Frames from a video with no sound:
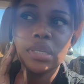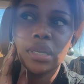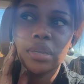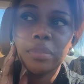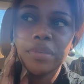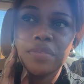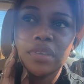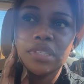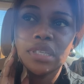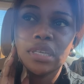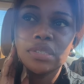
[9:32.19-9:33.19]
my
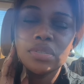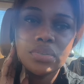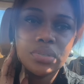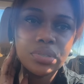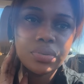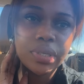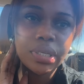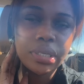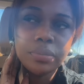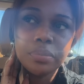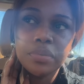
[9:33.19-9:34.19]
facial,
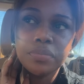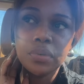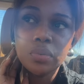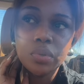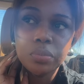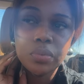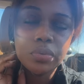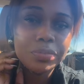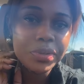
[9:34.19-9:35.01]
sunscreen before we move,